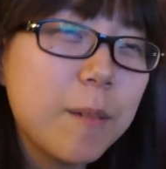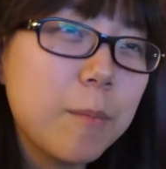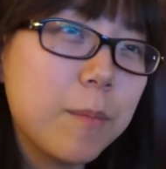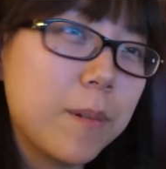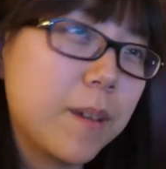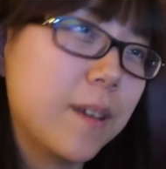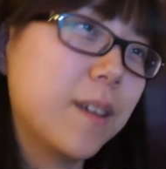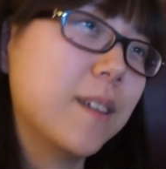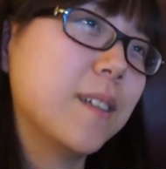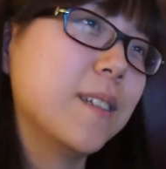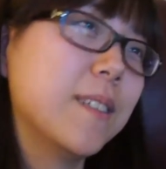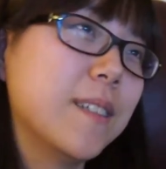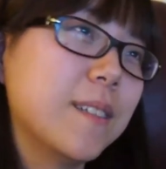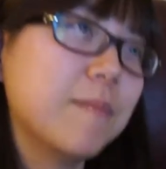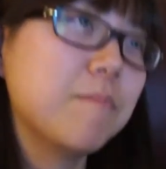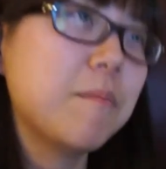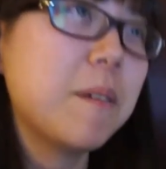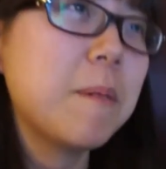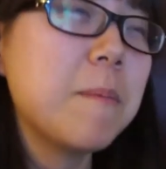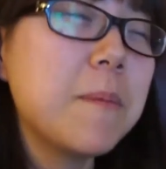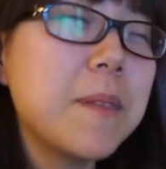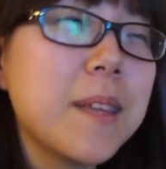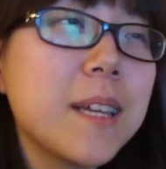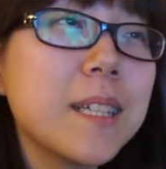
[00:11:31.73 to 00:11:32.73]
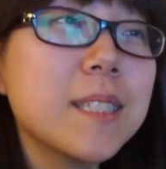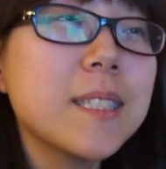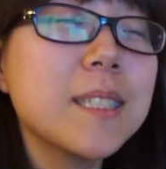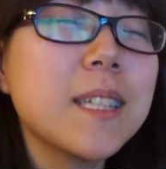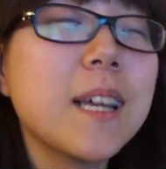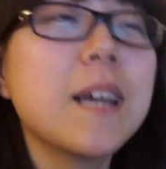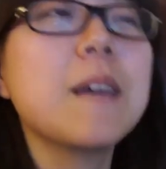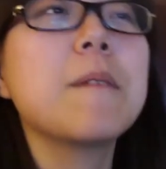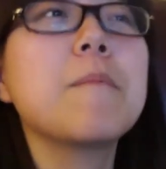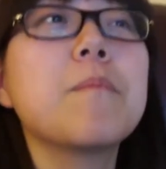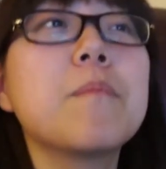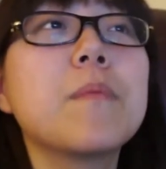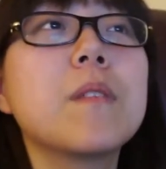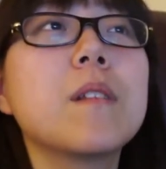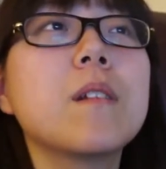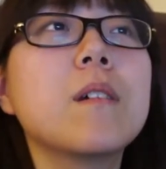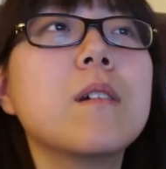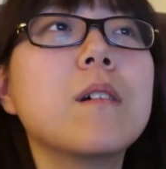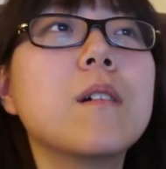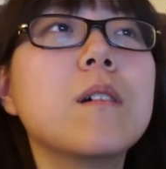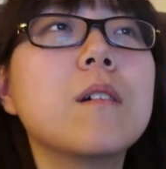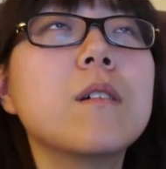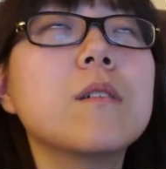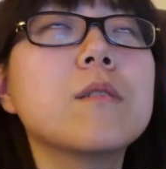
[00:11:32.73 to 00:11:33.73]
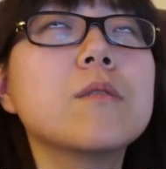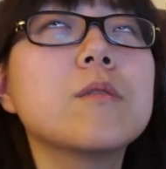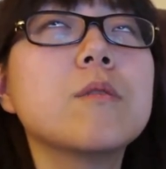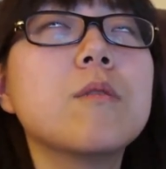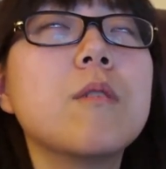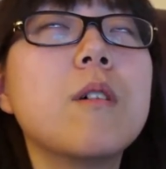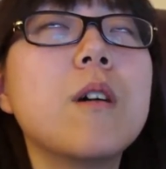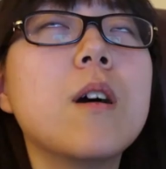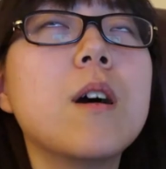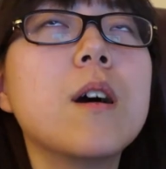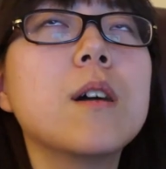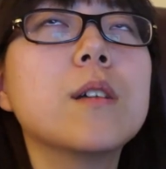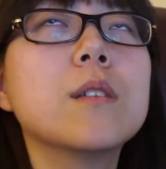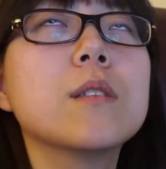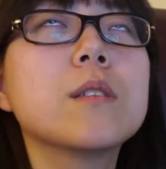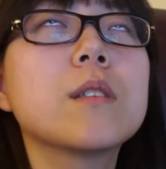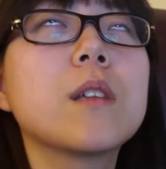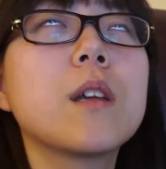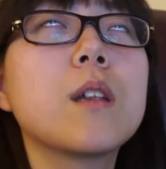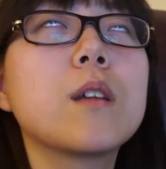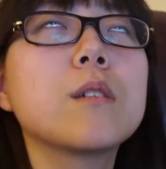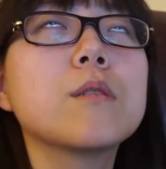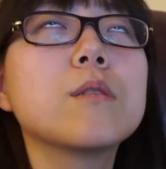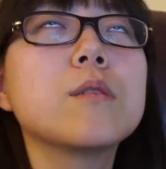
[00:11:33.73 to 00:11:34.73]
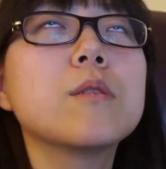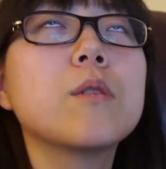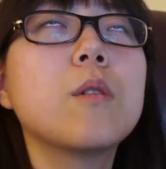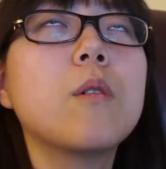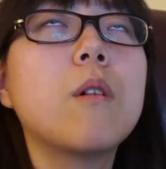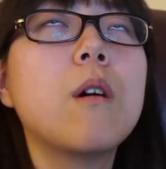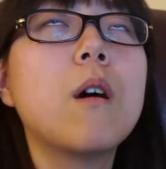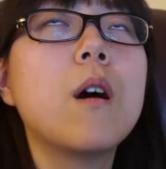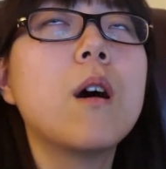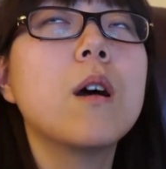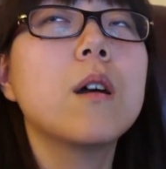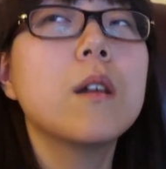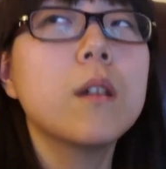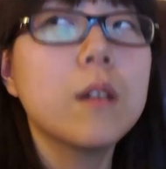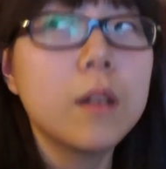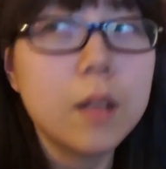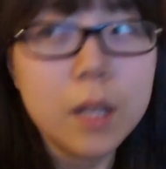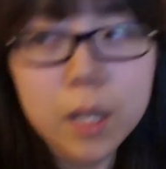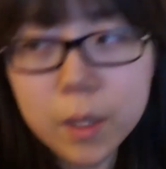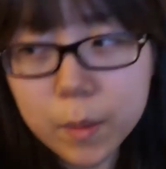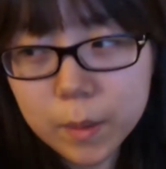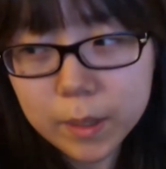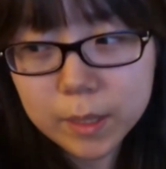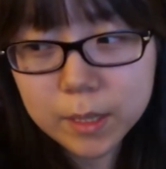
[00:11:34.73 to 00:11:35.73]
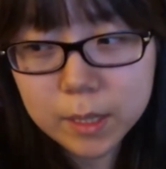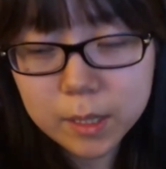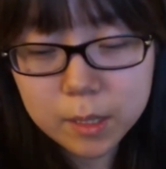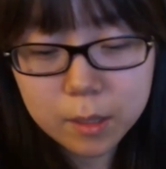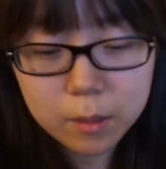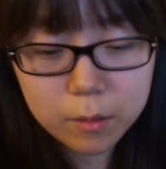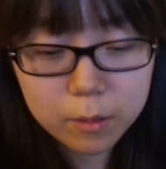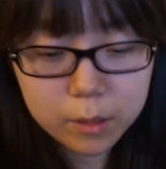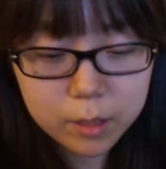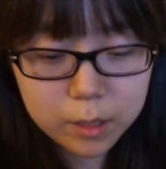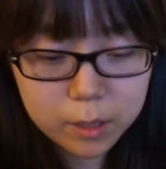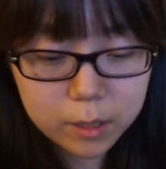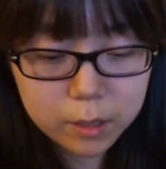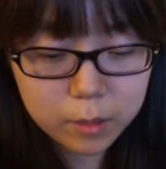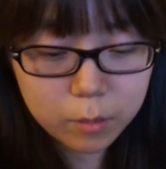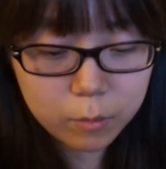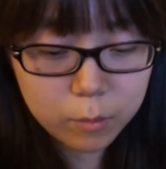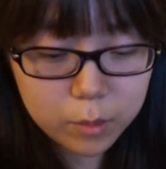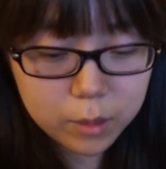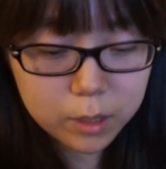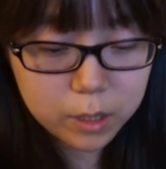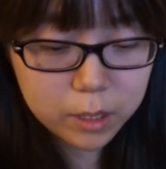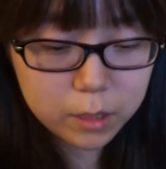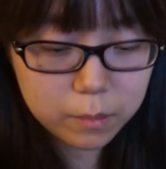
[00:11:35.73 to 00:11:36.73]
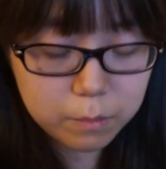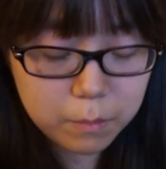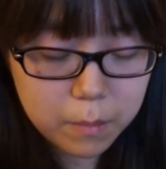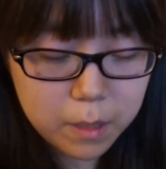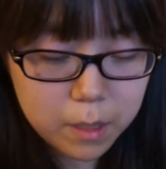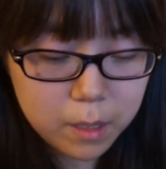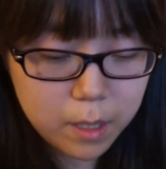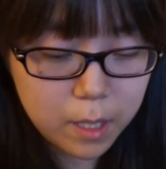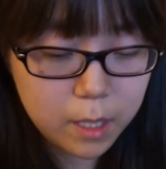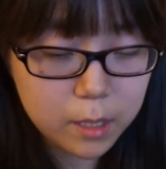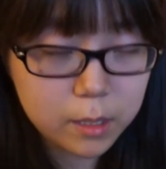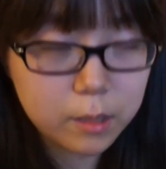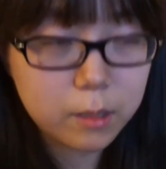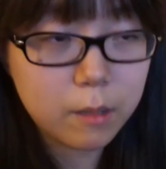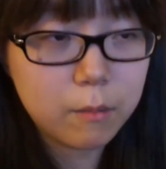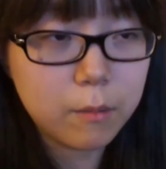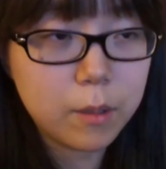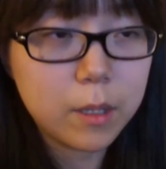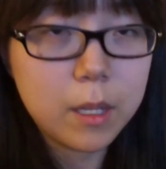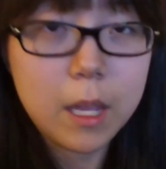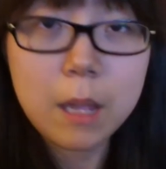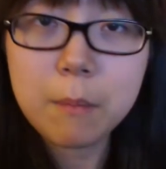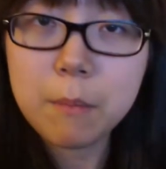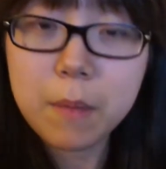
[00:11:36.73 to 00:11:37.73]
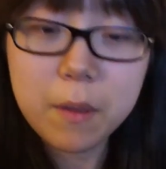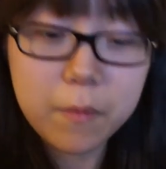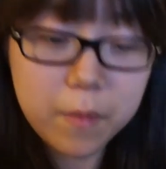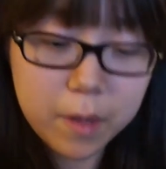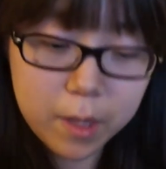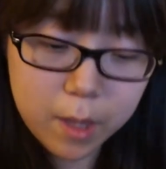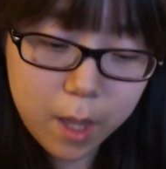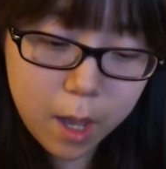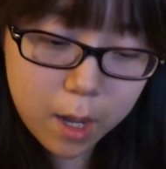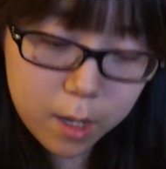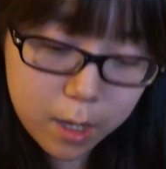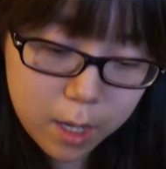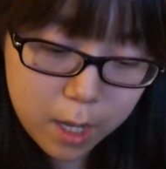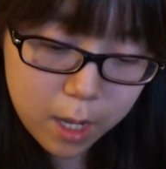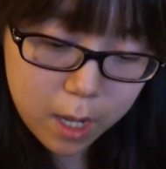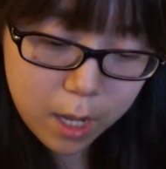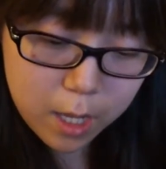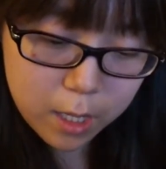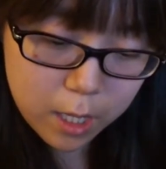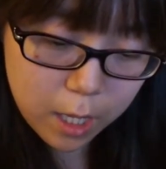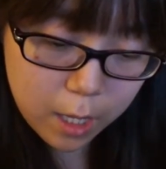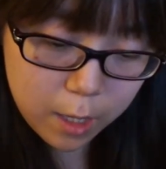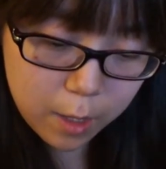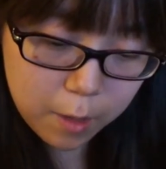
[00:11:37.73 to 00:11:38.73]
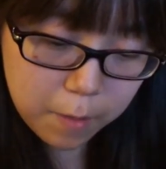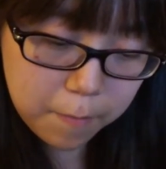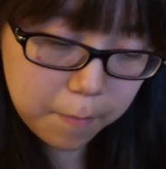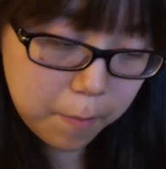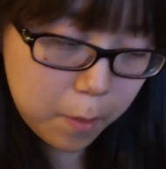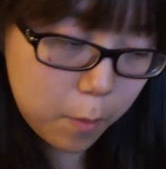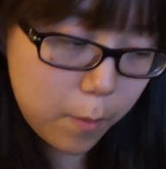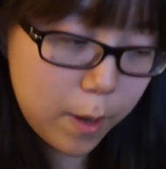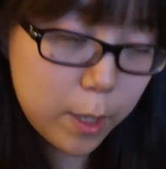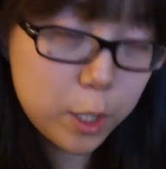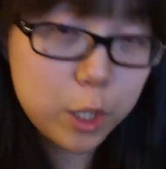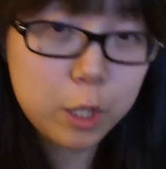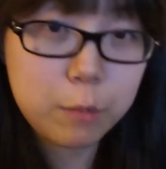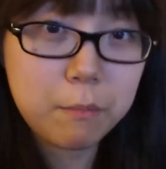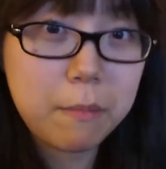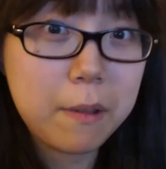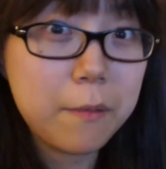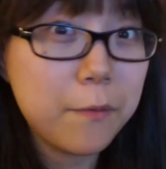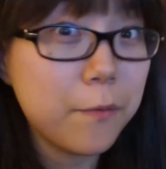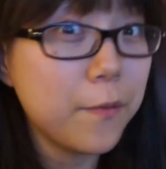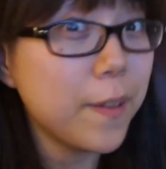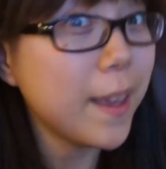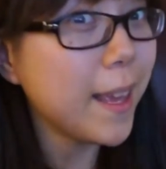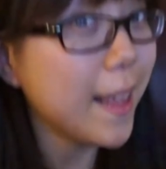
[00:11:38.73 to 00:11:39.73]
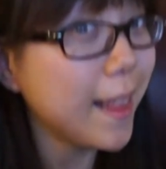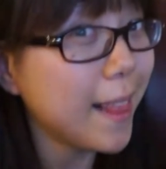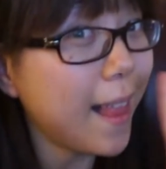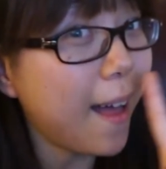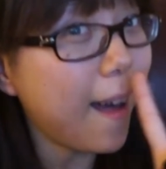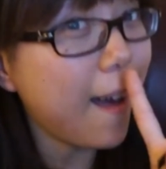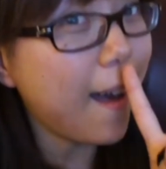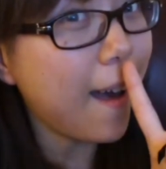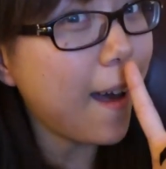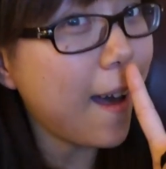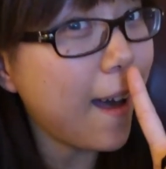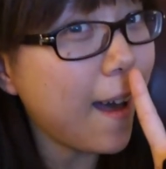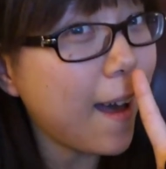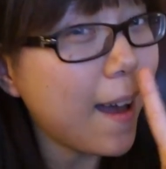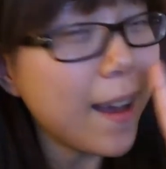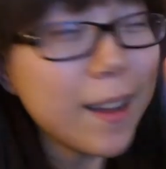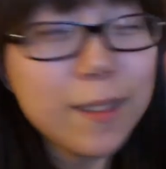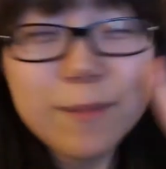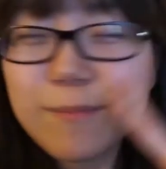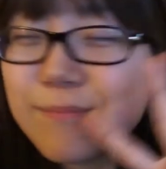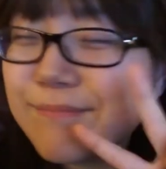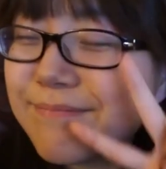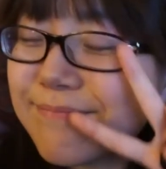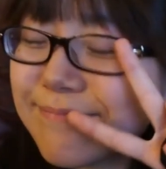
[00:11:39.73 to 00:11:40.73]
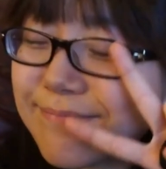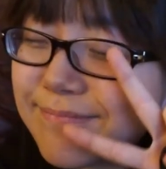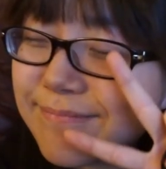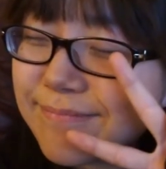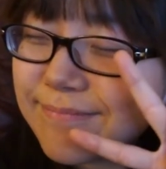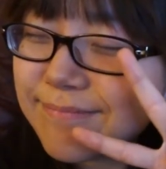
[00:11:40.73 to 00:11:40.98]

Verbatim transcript: But maybe next time. Oh, so hot! It's getting so hot. Anyway, so it's almost midnight, so I'm gonna end my vlog. Thank you for watching my vlog.